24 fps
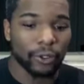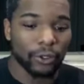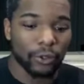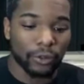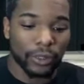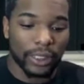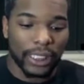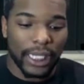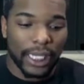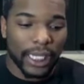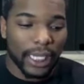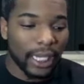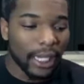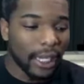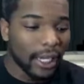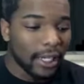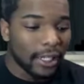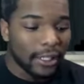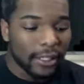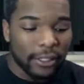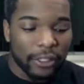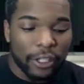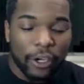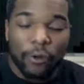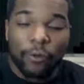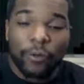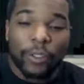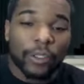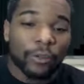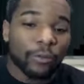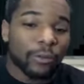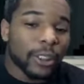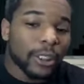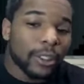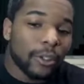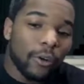You think, you know, when
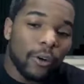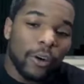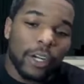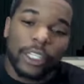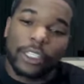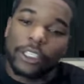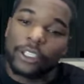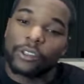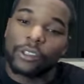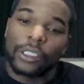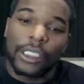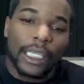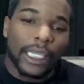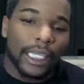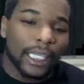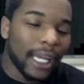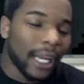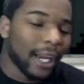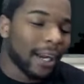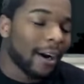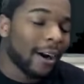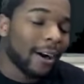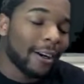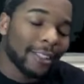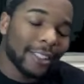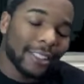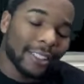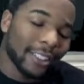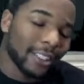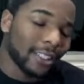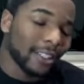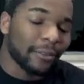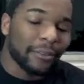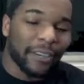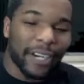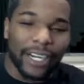you record it, you think like, oh, it's
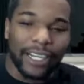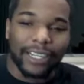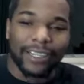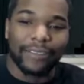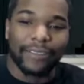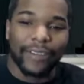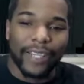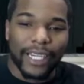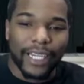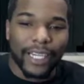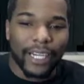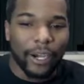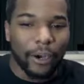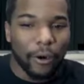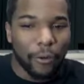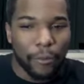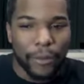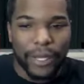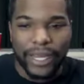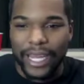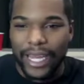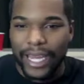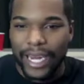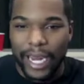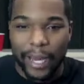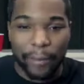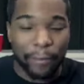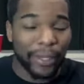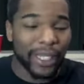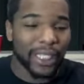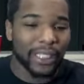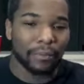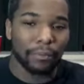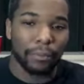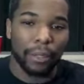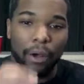just a regular video. But then that
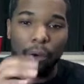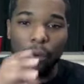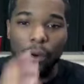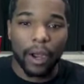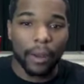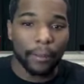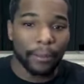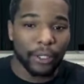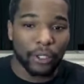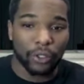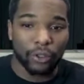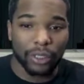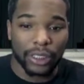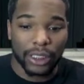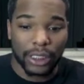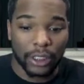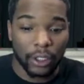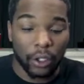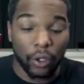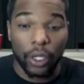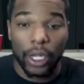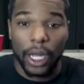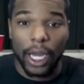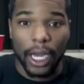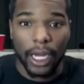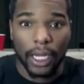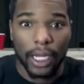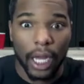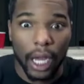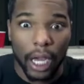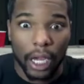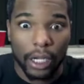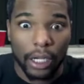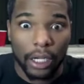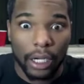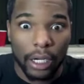bitch blow up, and you just online
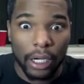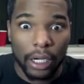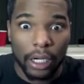like,